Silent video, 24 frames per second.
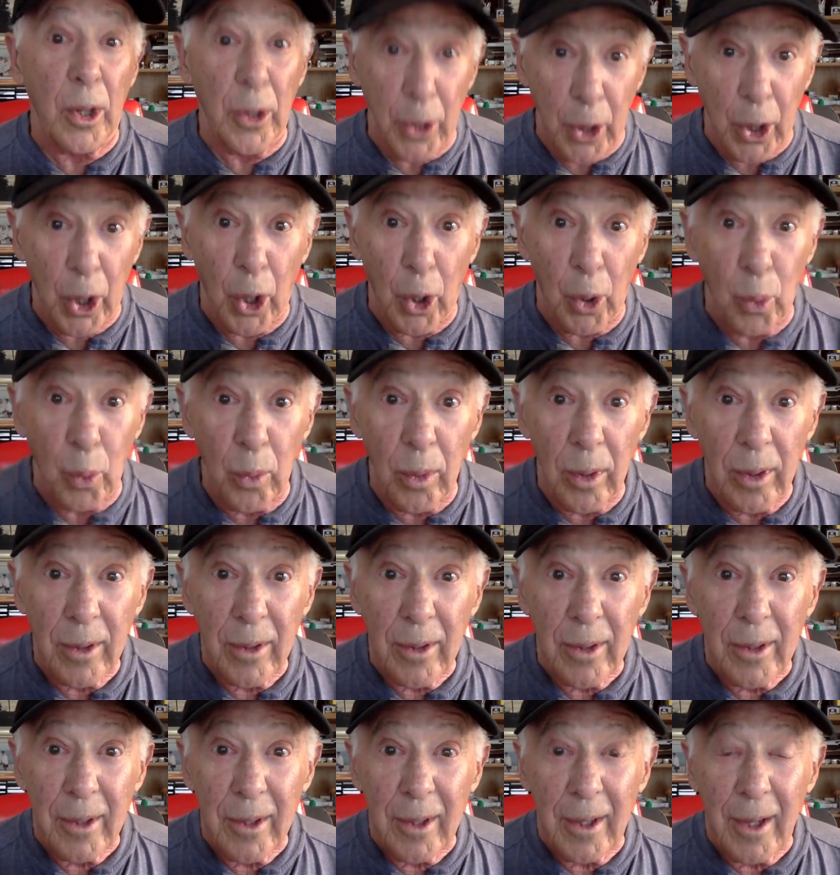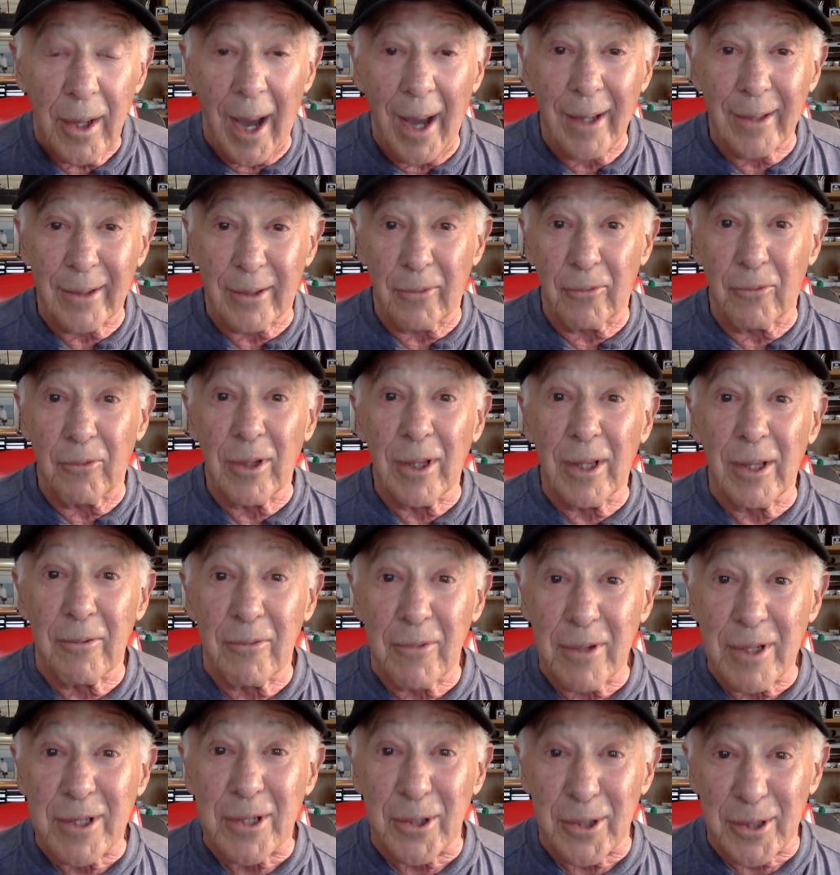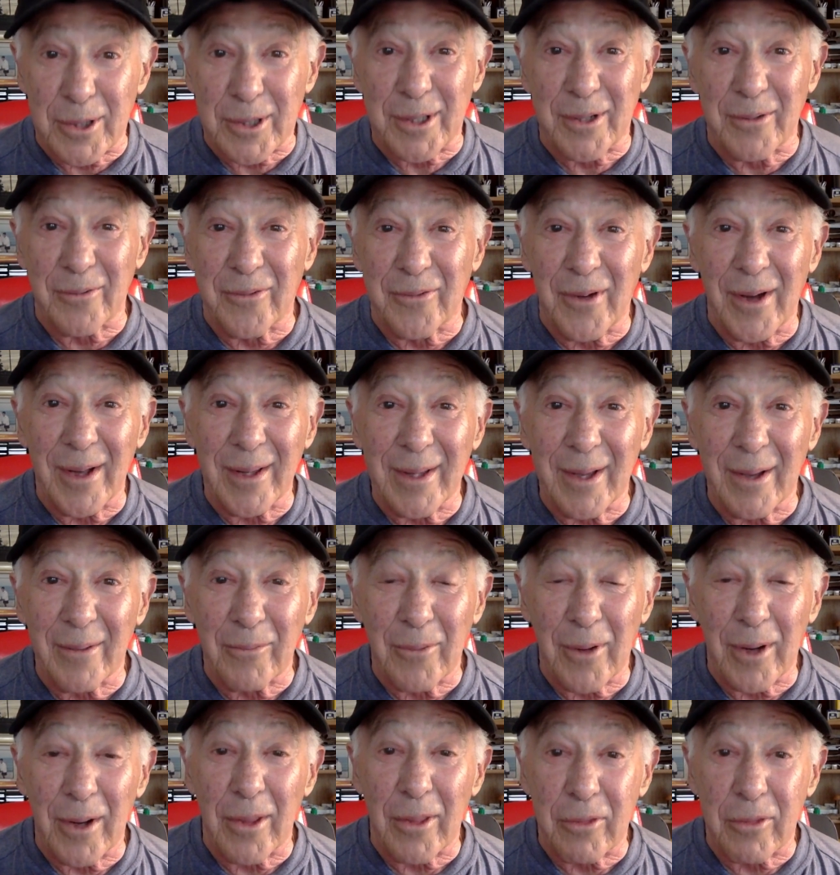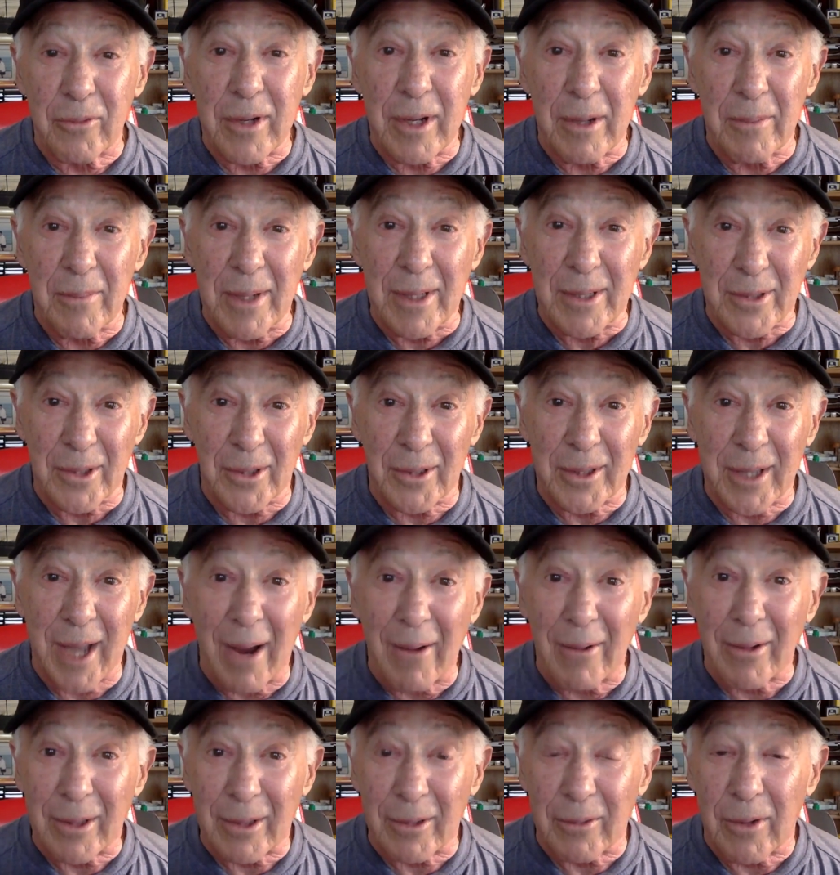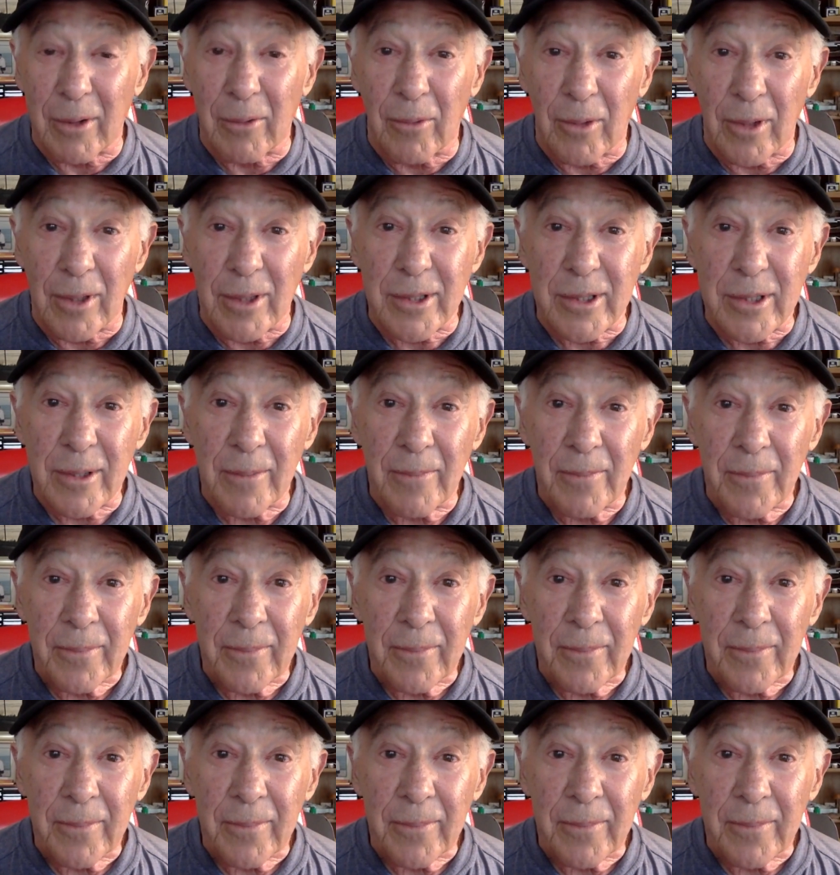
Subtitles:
No. I had to really research to find out what a three-dimensional character he was.